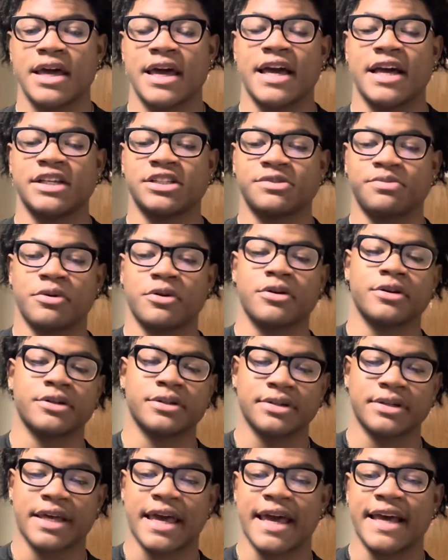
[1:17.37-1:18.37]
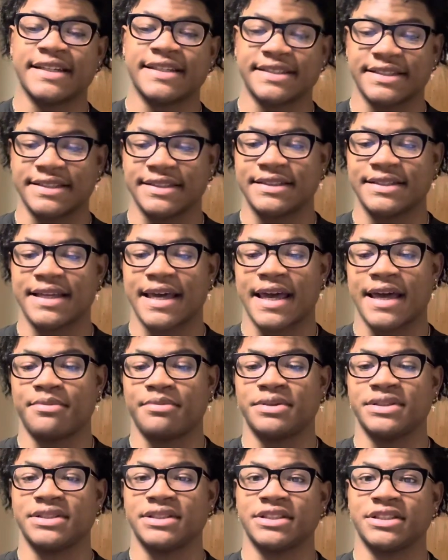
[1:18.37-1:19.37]
aspartic acid at
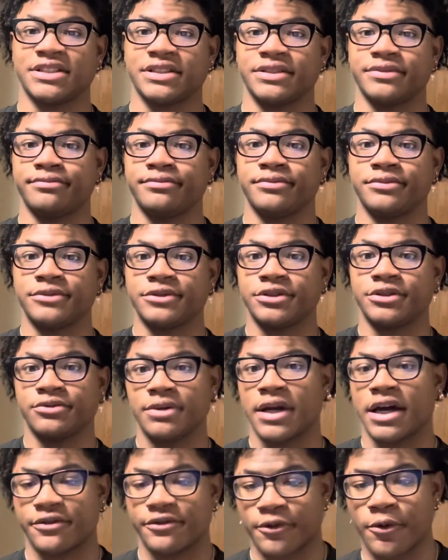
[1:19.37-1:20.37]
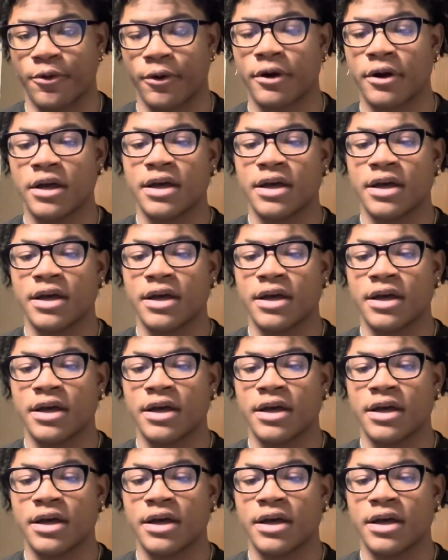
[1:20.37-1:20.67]
position 294.